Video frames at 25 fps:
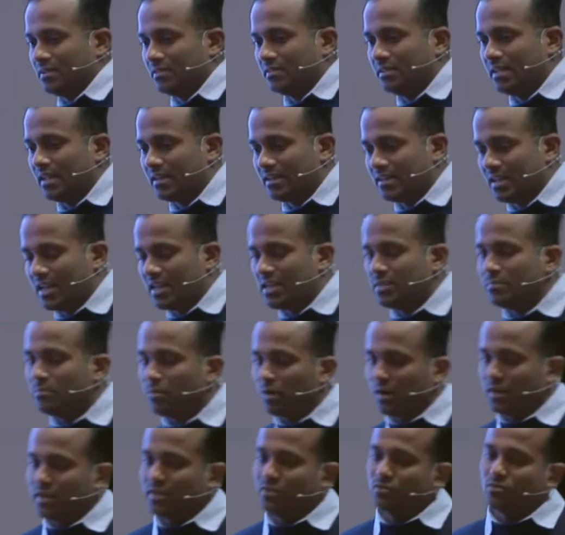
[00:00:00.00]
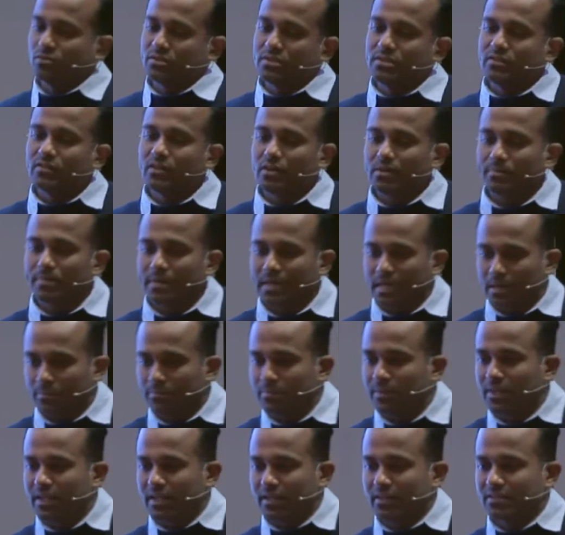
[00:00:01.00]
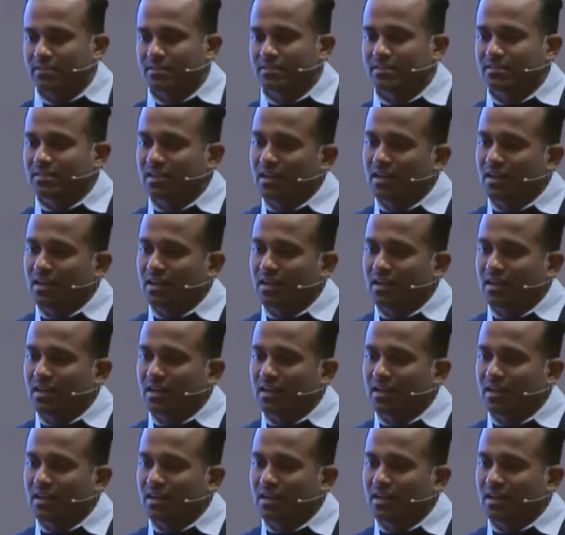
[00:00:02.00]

that anybody who's developing applications